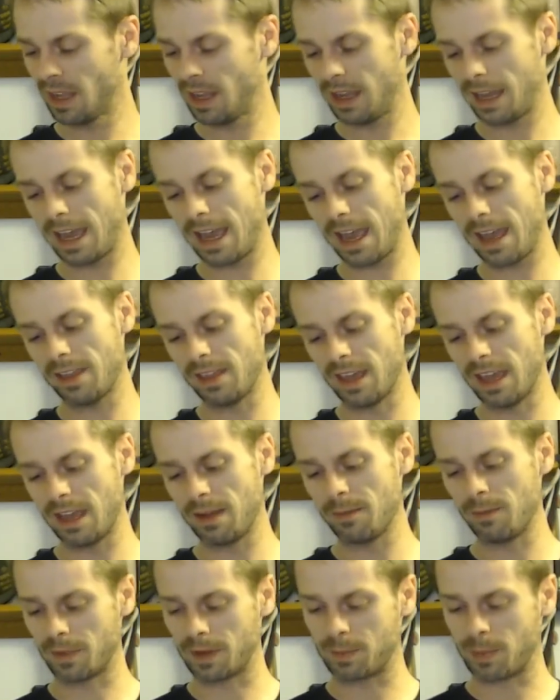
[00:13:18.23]
And
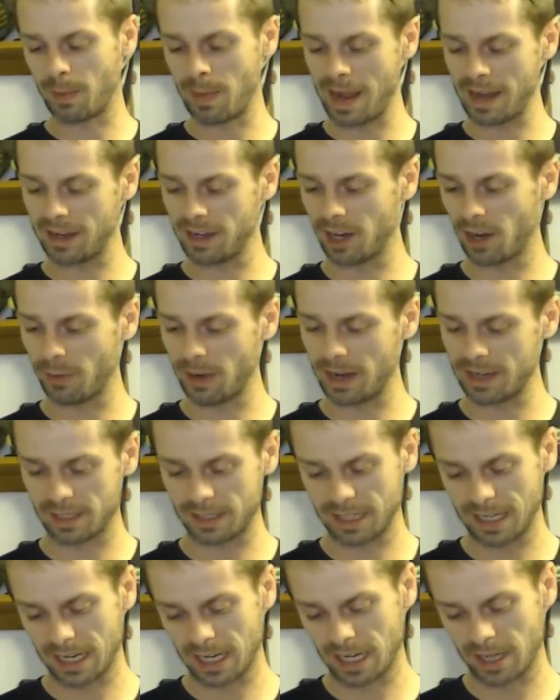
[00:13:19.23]
then, making our way to
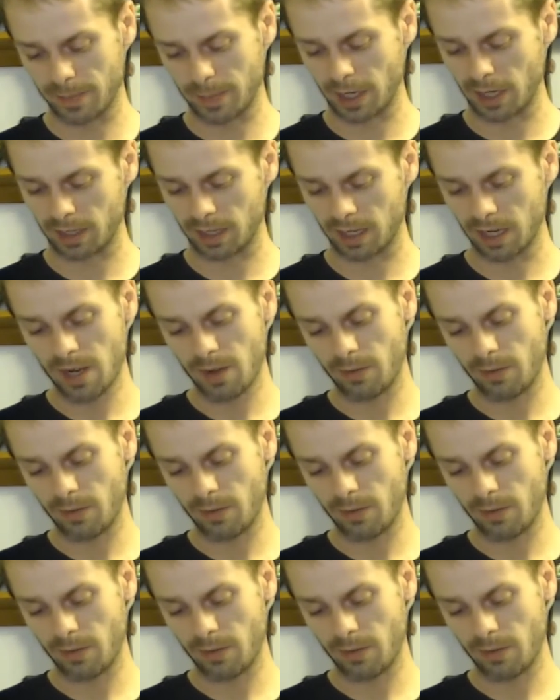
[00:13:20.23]
the end of the book,